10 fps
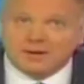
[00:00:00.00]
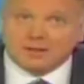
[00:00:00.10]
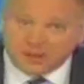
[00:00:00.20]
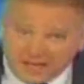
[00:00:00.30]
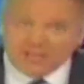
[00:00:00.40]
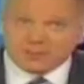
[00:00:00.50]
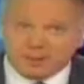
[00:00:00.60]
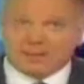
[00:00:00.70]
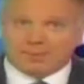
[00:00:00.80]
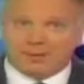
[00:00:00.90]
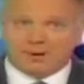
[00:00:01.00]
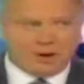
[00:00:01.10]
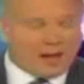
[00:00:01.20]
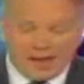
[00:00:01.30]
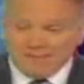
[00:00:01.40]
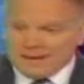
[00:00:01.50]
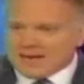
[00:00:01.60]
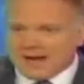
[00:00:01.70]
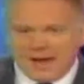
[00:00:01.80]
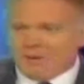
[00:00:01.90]
These people, I
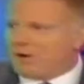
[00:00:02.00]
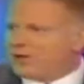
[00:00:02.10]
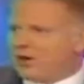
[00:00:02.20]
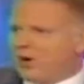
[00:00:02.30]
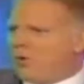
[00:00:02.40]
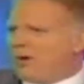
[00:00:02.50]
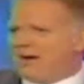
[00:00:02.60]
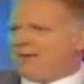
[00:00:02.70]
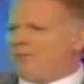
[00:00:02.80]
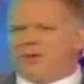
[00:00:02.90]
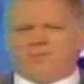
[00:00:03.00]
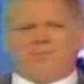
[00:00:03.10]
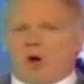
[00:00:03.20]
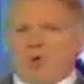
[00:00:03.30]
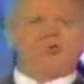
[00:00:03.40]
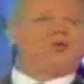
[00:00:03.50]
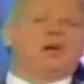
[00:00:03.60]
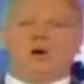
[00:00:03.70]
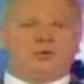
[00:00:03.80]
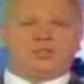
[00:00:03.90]
mean, I would go with
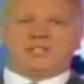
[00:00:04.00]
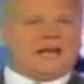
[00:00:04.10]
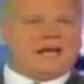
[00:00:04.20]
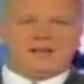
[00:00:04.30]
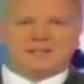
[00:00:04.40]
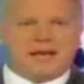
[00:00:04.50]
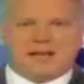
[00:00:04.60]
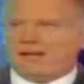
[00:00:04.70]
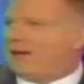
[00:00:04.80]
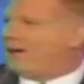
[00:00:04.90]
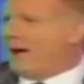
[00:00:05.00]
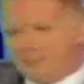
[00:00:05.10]
boatloads to Ellis Island and come